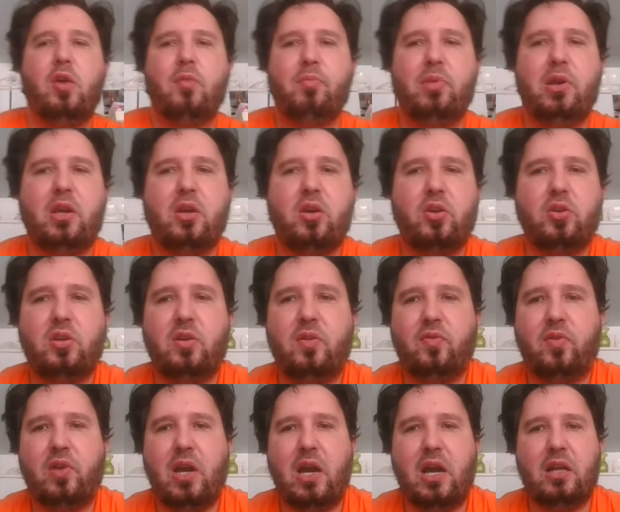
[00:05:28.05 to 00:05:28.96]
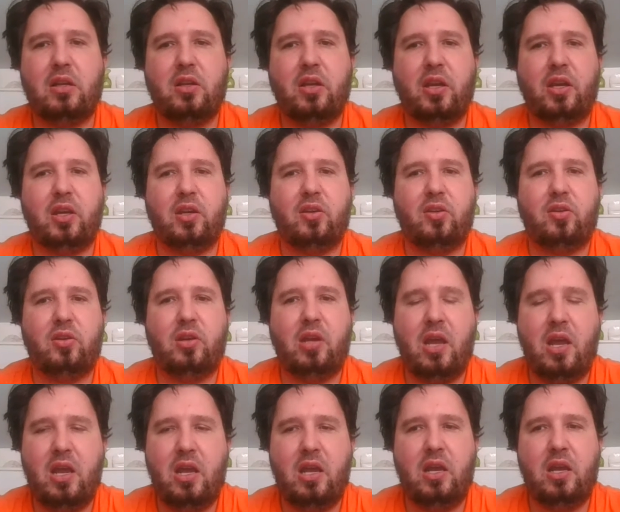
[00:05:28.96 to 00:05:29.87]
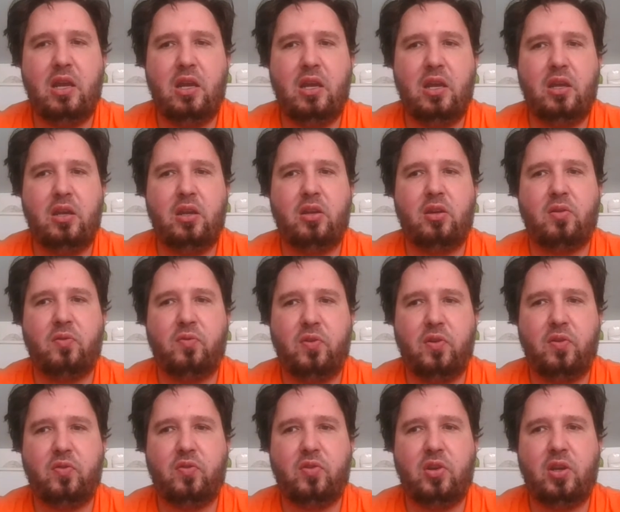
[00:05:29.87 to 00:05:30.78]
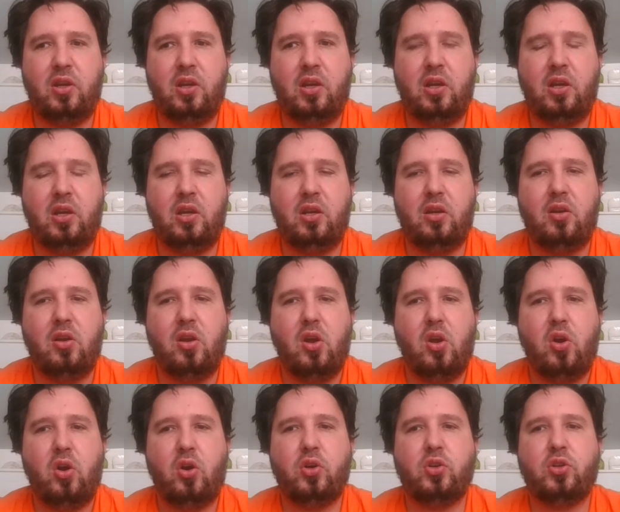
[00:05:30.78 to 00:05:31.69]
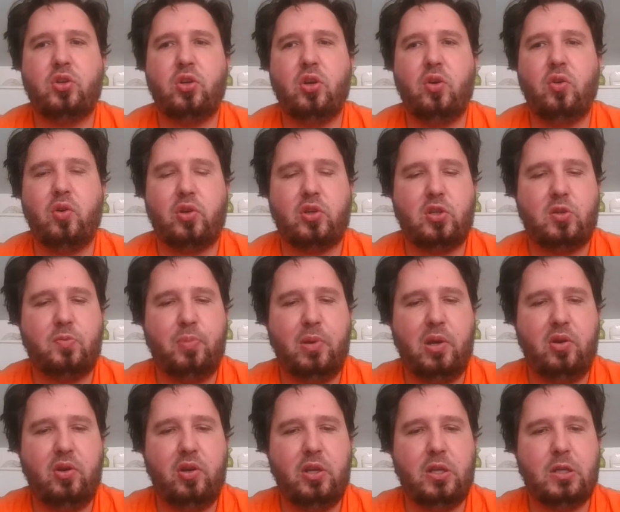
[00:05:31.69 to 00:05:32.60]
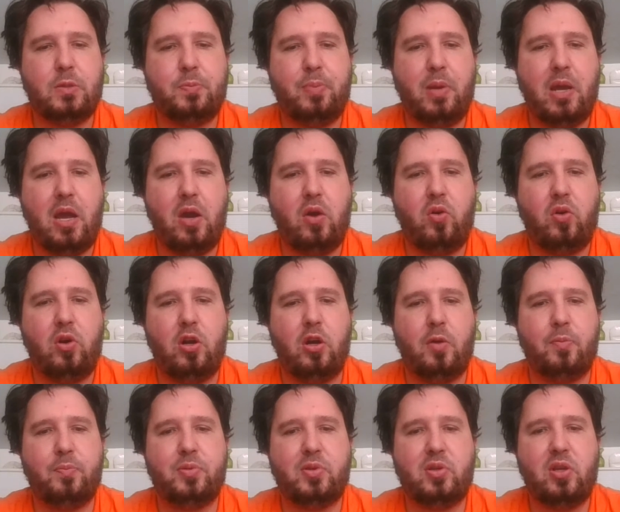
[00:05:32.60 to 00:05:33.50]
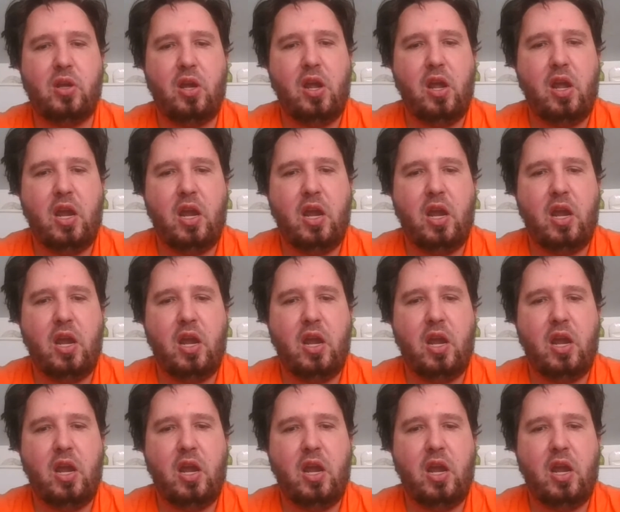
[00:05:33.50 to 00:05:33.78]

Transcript: because you've got like 10 to 15 or so experience power ups